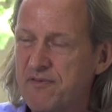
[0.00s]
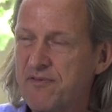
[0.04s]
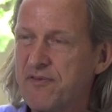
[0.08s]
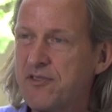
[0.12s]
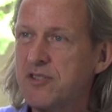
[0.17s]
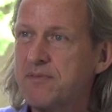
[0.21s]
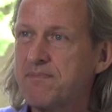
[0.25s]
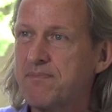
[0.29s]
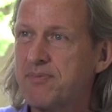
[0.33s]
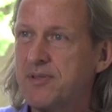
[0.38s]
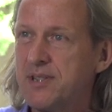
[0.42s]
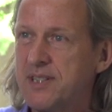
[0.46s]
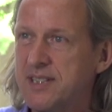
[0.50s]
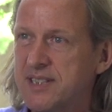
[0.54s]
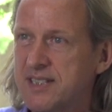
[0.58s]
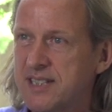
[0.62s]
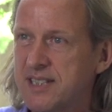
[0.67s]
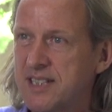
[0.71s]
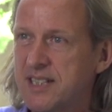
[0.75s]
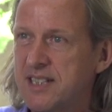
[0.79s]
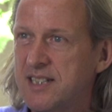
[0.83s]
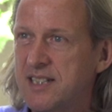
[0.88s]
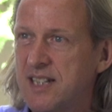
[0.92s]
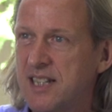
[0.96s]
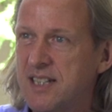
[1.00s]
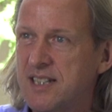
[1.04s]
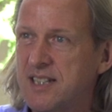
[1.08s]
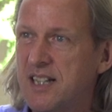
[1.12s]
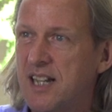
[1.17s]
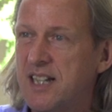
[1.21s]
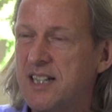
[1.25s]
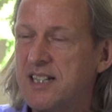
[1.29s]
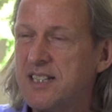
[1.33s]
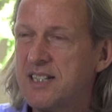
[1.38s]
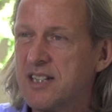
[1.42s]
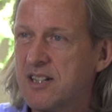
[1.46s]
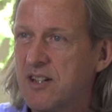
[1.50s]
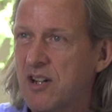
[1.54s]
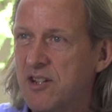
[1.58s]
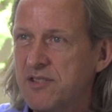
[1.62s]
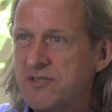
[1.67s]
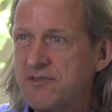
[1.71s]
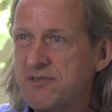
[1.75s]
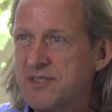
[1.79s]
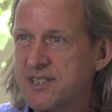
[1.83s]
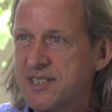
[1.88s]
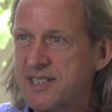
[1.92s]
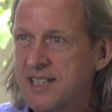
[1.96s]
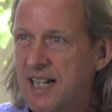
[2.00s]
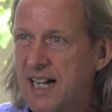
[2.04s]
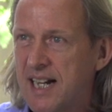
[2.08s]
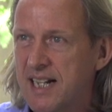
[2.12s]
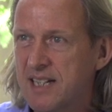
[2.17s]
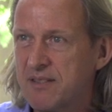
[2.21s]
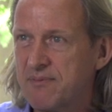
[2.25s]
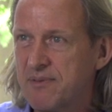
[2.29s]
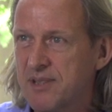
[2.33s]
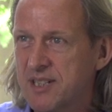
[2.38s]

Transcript: footprint in the countryside.